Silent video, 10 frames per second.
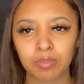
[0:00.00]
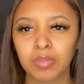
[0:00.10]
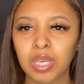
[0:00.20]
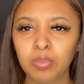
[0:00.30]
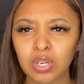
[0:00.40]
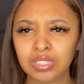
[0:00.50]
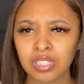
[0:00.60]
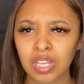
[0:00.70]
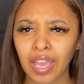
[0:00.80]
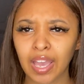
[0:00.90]
Me
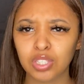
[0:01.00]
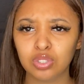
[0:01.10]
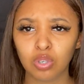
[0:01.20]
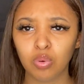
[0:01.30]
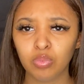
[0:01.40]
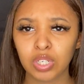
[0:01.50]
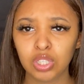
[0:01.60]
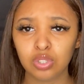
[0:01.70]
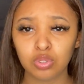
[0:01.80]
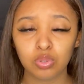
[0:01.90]
personally, I don't really
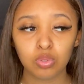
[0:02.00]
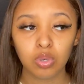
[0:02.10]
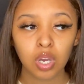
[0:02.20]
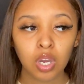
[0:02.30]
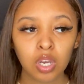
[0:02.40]
do,